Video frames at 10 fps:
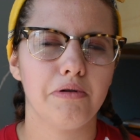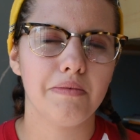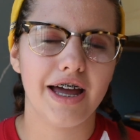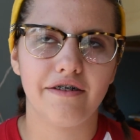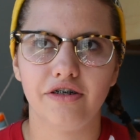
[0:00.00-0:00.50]
I put
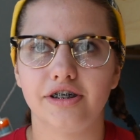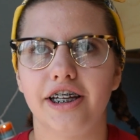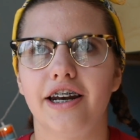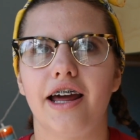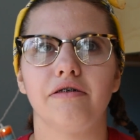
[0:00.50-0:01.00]
my headphones
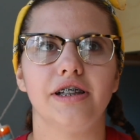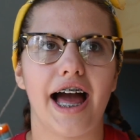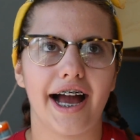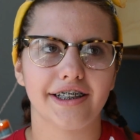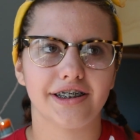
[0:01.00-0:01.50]
in and I
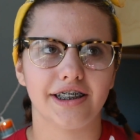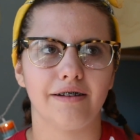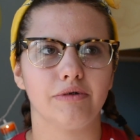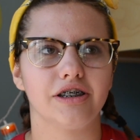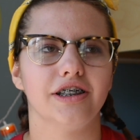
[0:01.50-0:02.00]
relax and
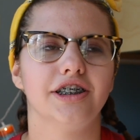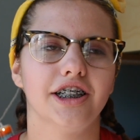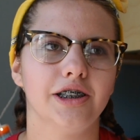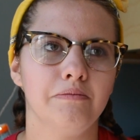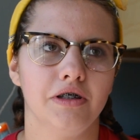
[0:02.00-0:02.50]
I'm just
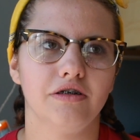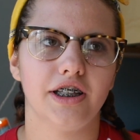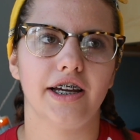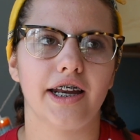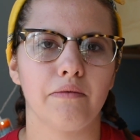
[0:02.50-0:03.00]
listening to
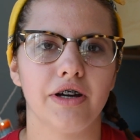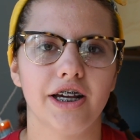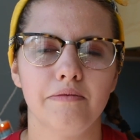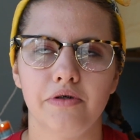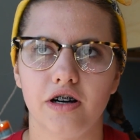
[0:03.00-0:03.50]
music and I'm
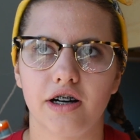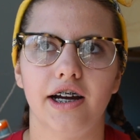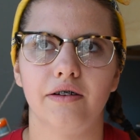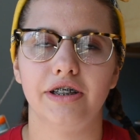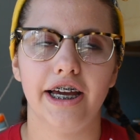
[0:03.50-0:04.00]
reading a book.
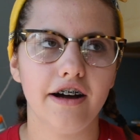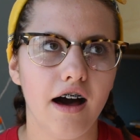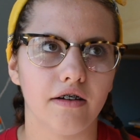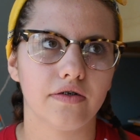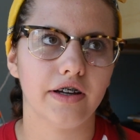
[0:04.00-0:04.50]
And we take
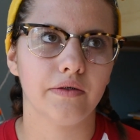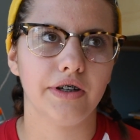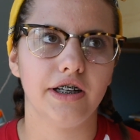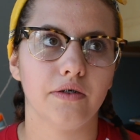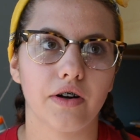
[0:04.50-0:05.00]
off and
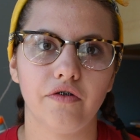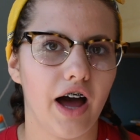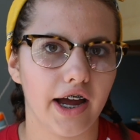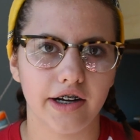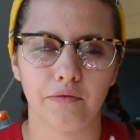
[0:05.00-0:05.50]
we're
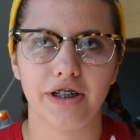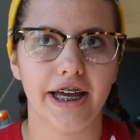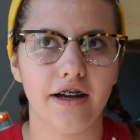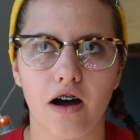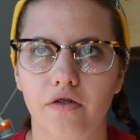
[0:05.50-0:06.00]
fine and we
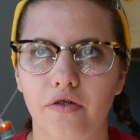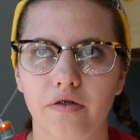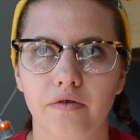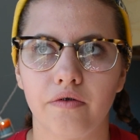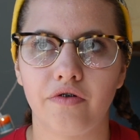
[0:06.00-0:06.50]
take off
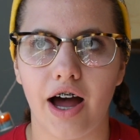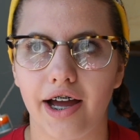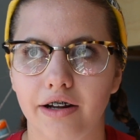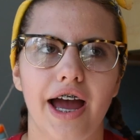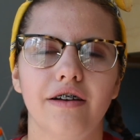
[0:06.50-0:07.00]

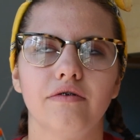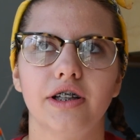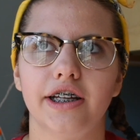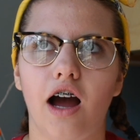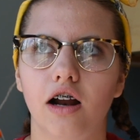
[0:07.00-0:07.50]
fine. We hadn't
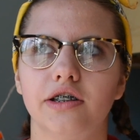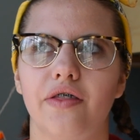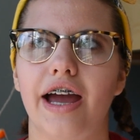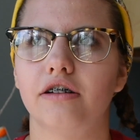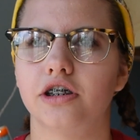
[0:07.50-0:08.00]
really gotten to
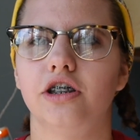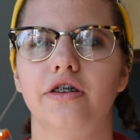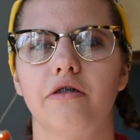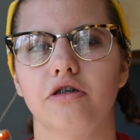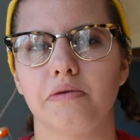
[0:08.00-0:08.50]
the
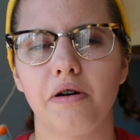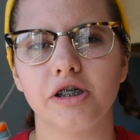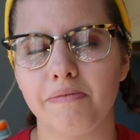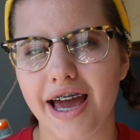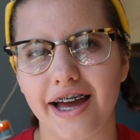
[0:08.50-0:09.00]
altitude that we were
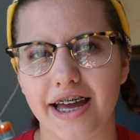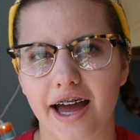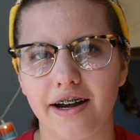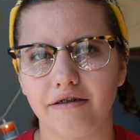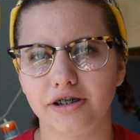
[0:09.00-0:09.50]
supposed to be at
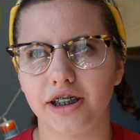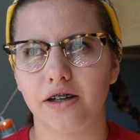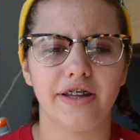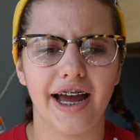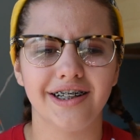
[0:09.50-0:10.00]
yet, and I was
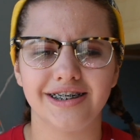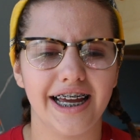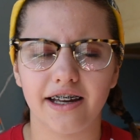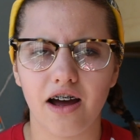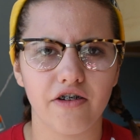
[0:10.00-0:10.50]
like, they hadn't
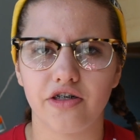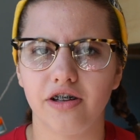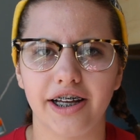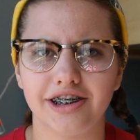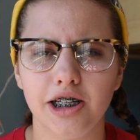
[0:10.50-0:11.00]
taken off the
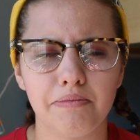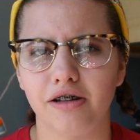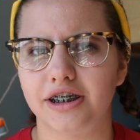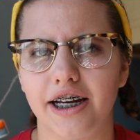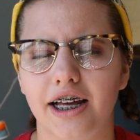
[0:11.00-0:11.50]
like
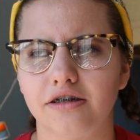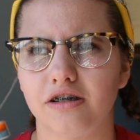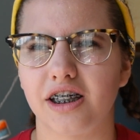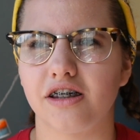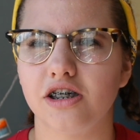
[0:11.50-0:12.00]
seatbelt sign yet, so
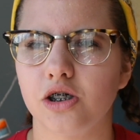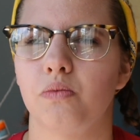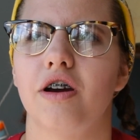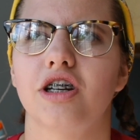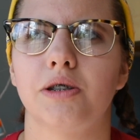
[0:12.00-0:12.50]
I was like, this
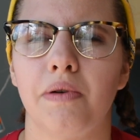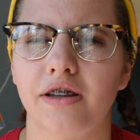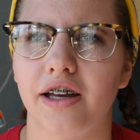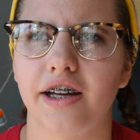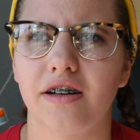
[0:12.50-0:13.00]
is weird, it's
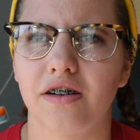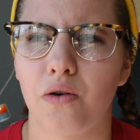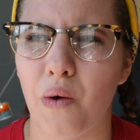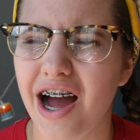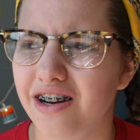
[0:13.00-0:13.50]
been like
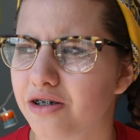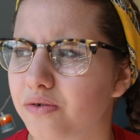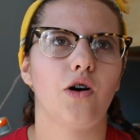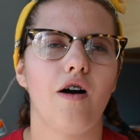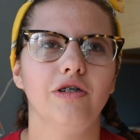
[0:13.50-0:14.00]
a
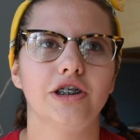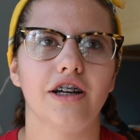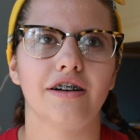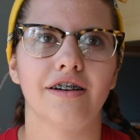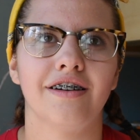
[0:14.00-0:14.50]
while. All of a
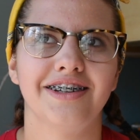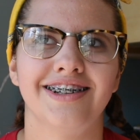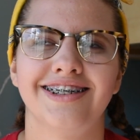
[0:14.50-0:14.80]
sudden,